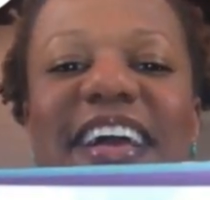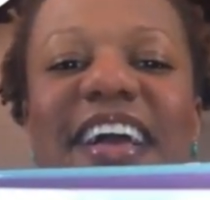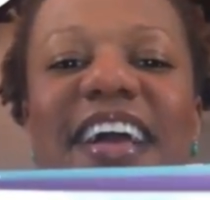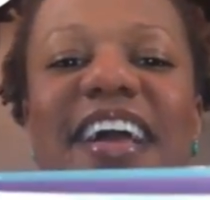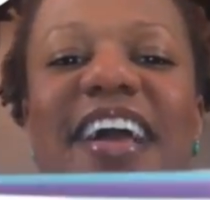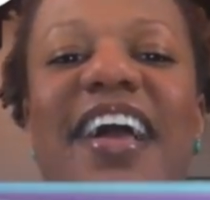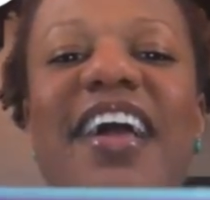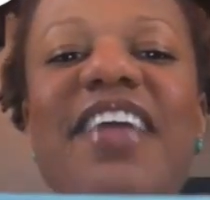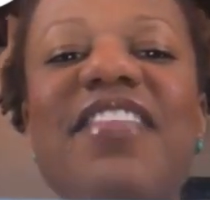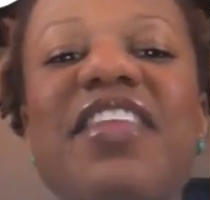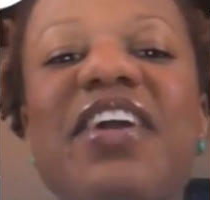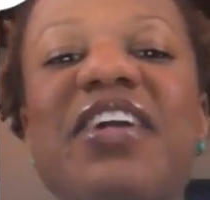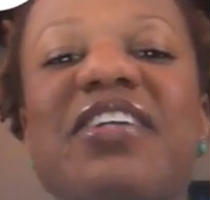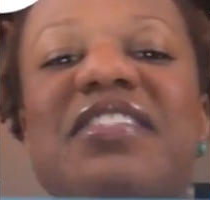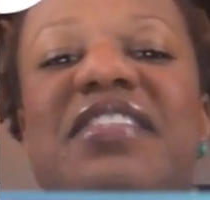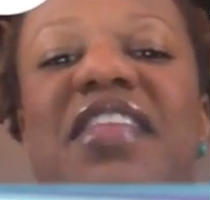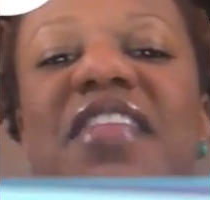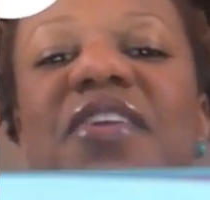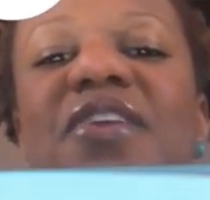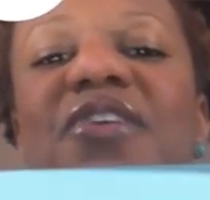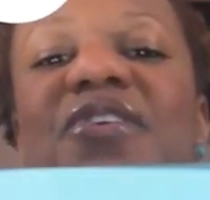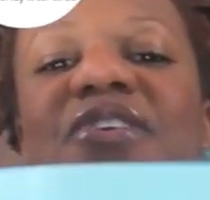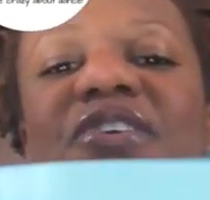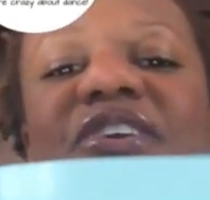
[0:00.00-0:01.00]
And there's the
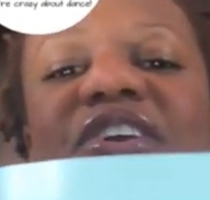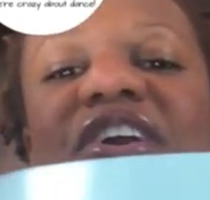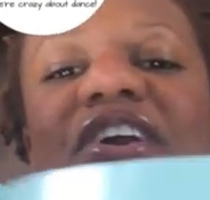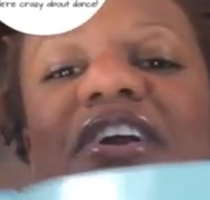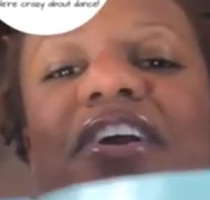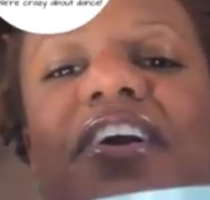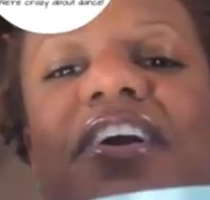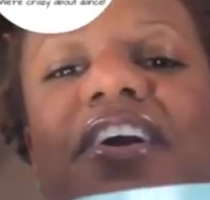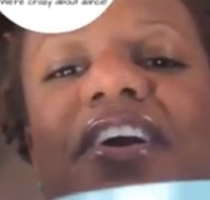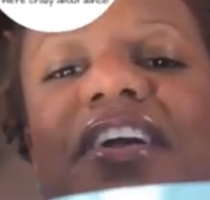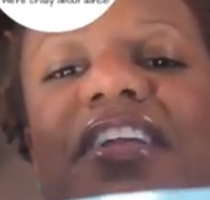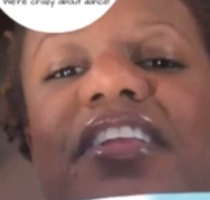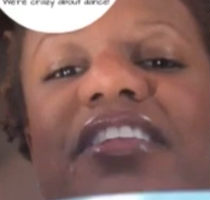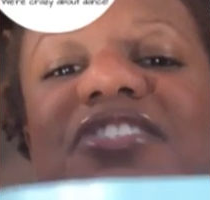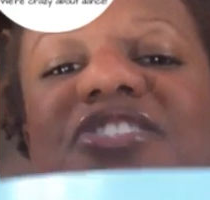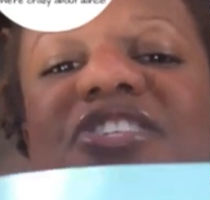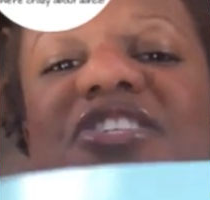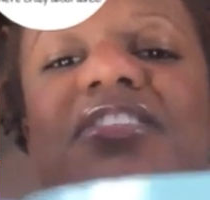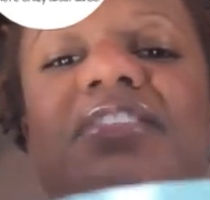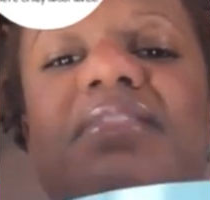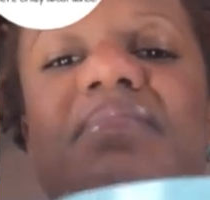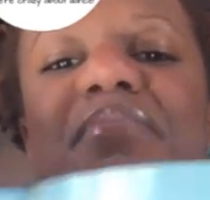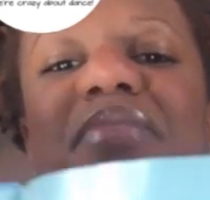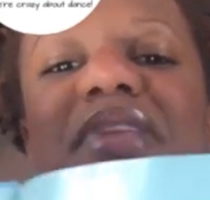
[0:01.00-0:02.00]
little girl when
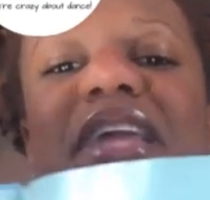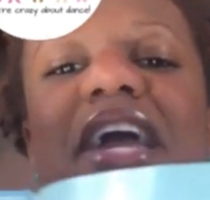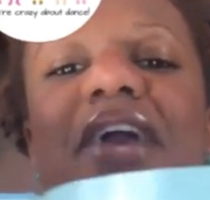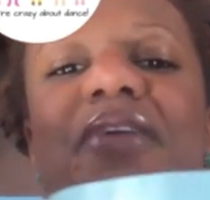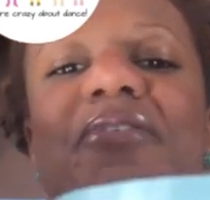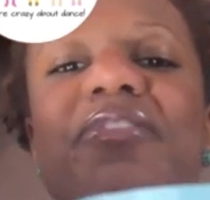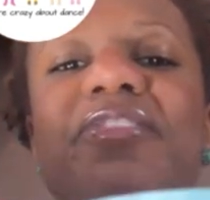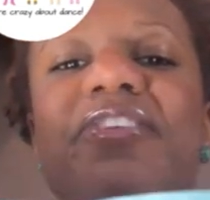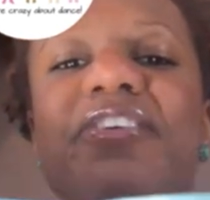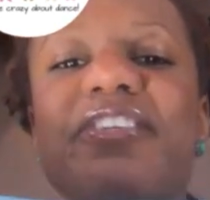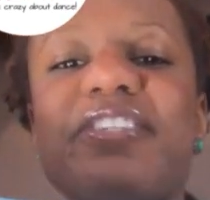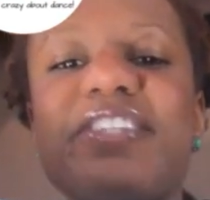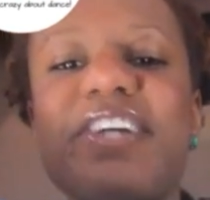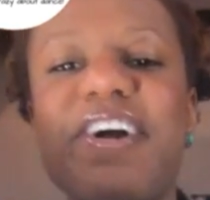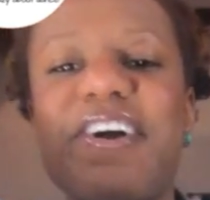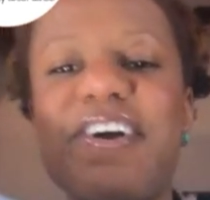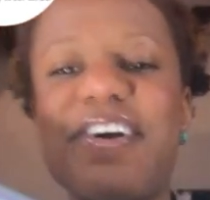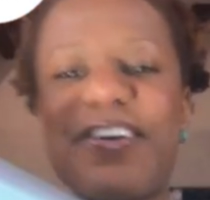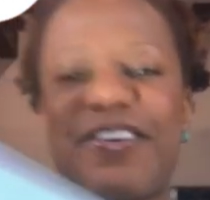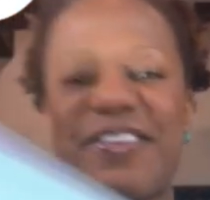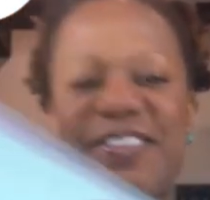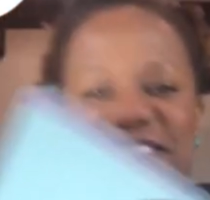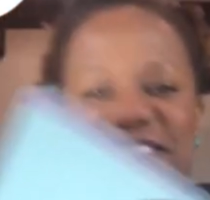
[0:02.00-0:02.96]
she's playing with her toes.